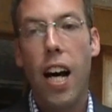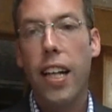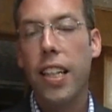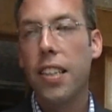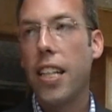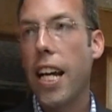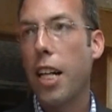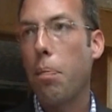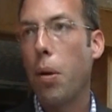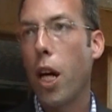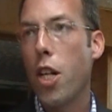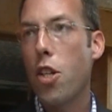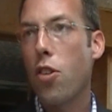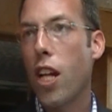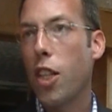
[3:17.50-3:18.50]
I can take a
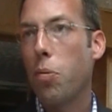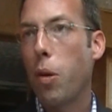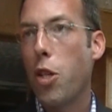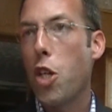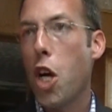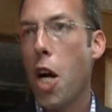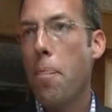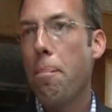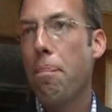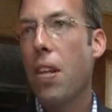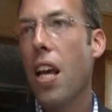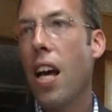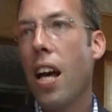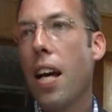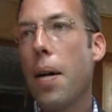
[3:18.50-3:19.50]
punch, that's my job,
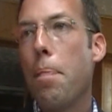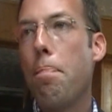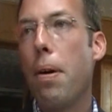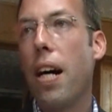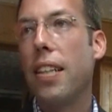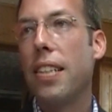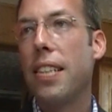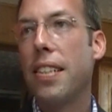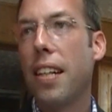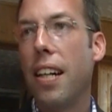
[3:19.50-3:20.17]
but